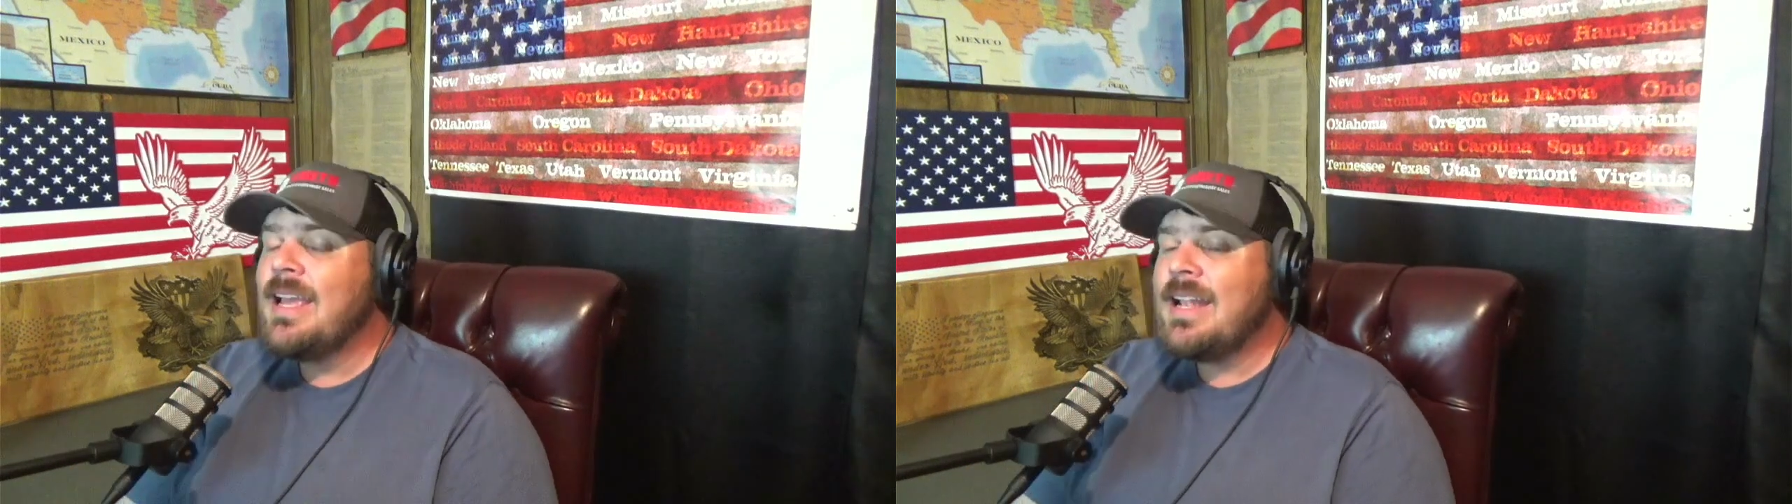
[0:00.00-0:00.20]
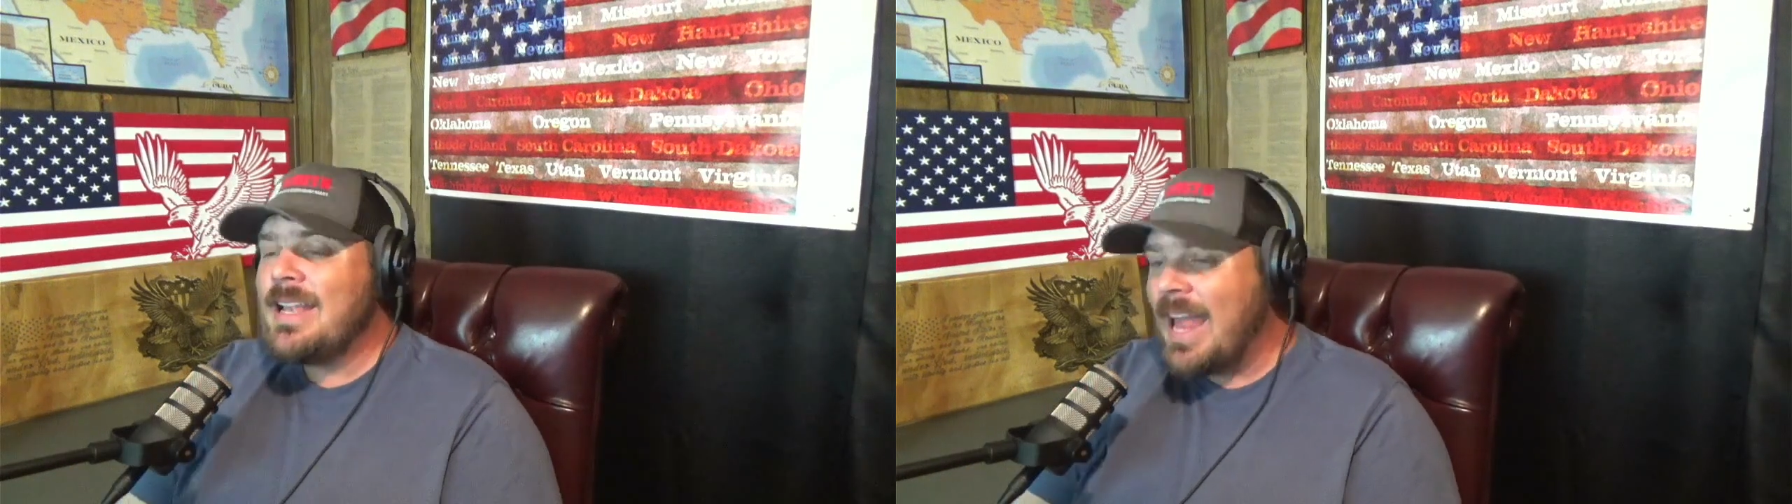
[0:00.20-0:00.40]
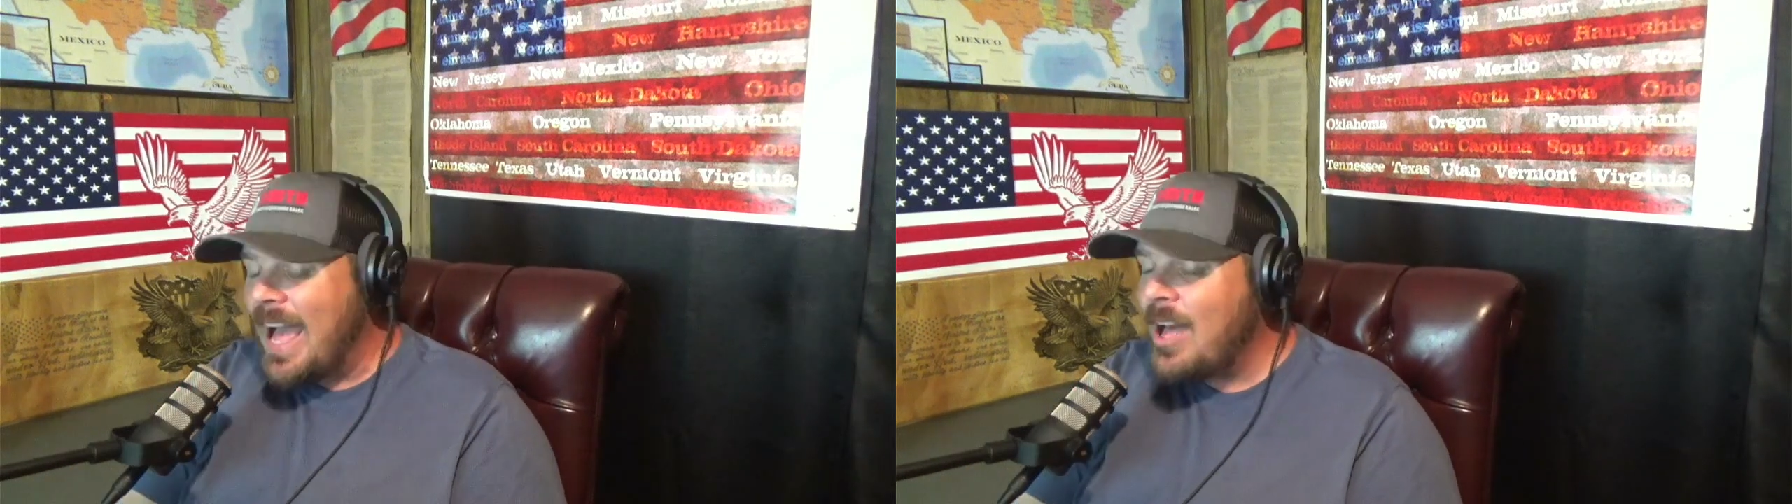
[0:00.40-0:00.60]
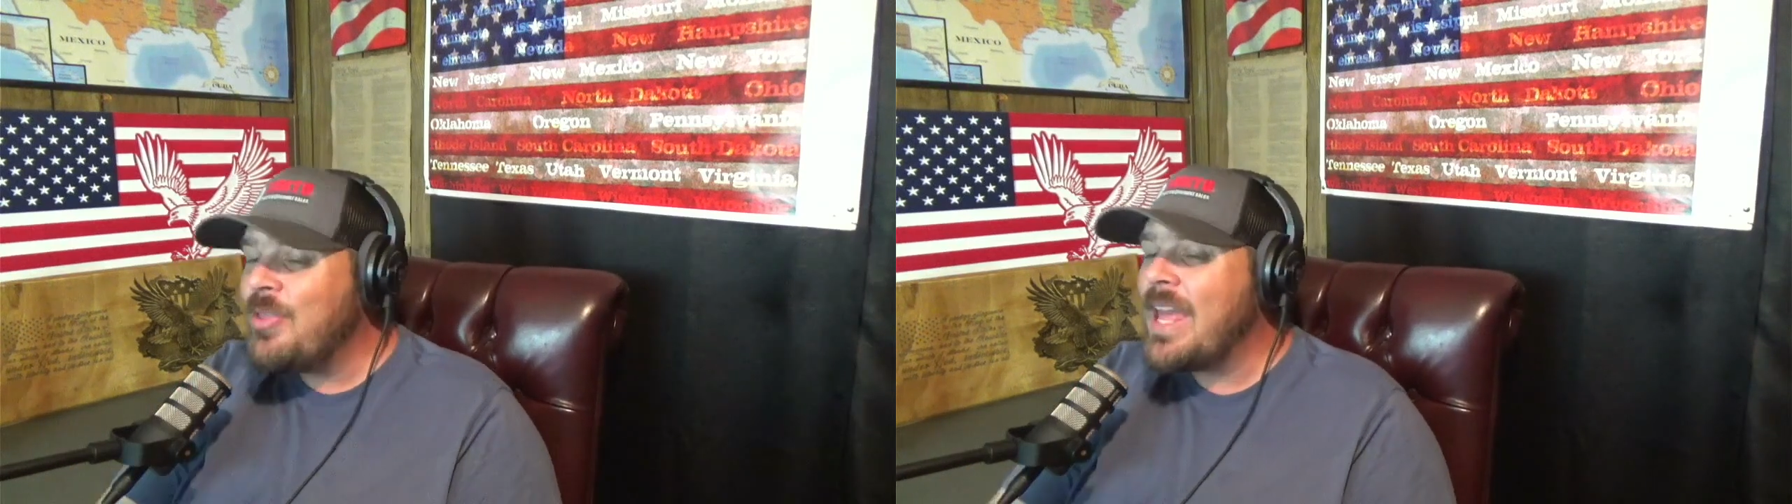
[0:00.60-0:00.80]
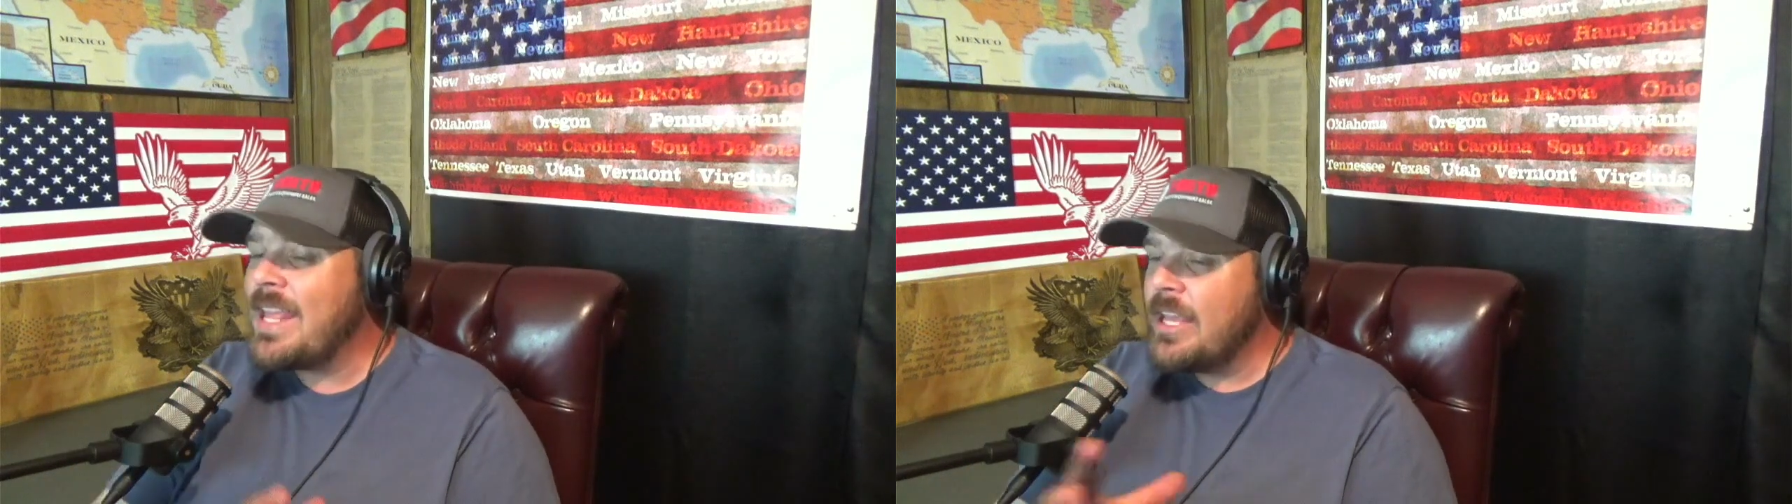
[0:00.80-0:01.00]
Now
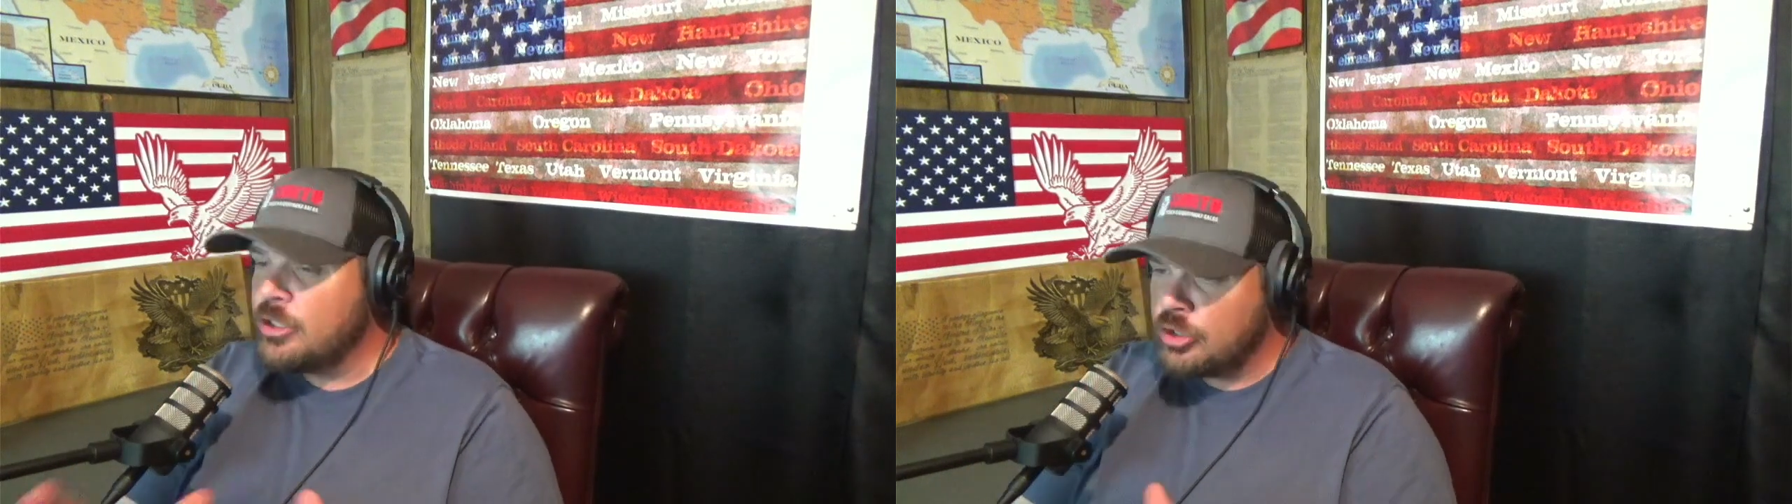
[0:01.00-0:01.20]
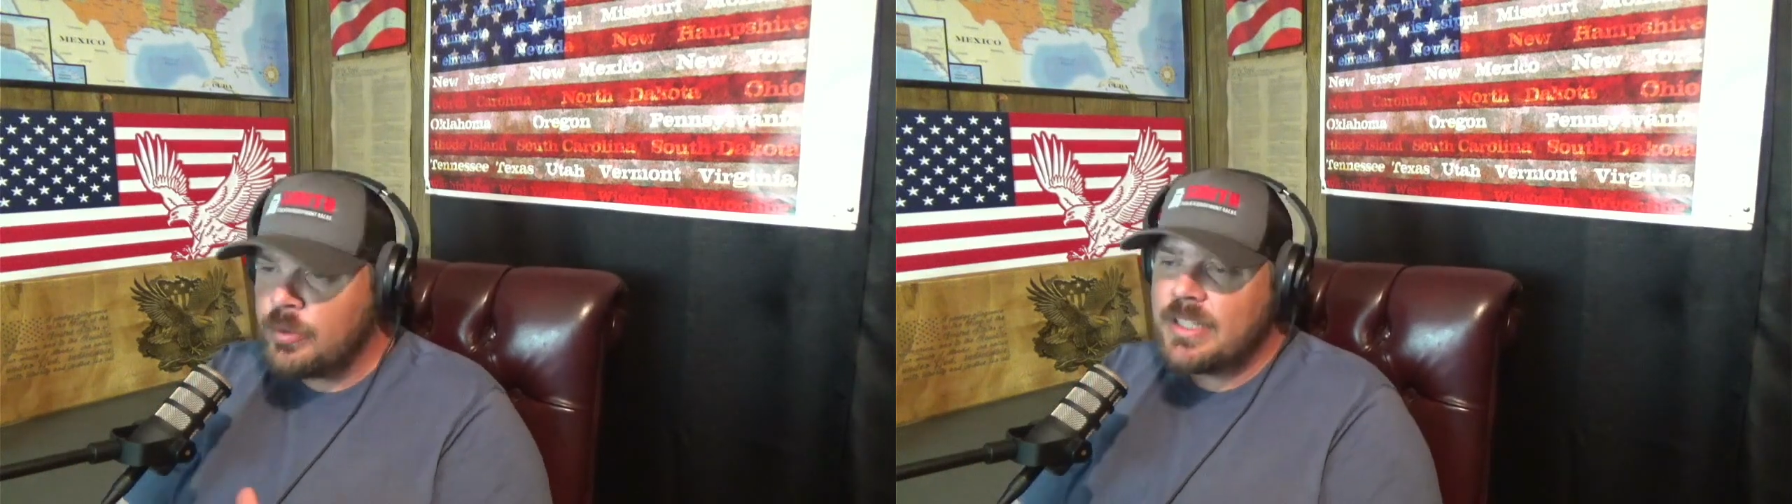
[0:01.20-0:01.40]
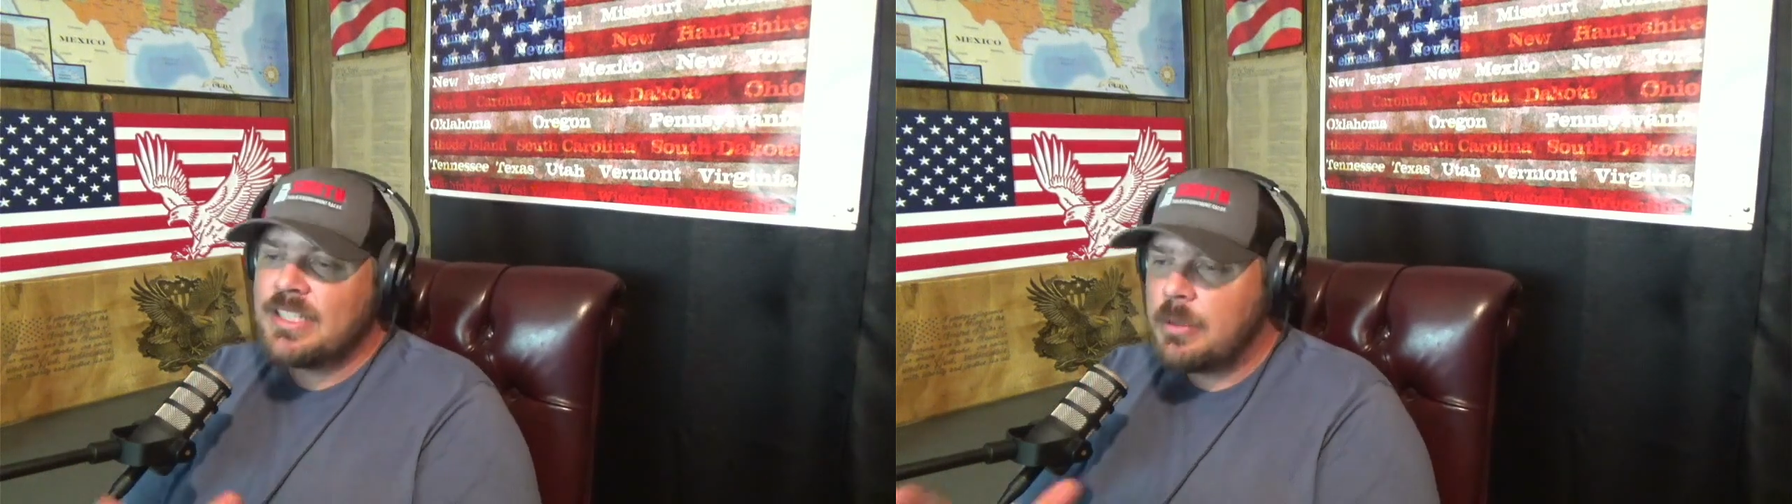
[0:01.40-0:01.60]
that Israel is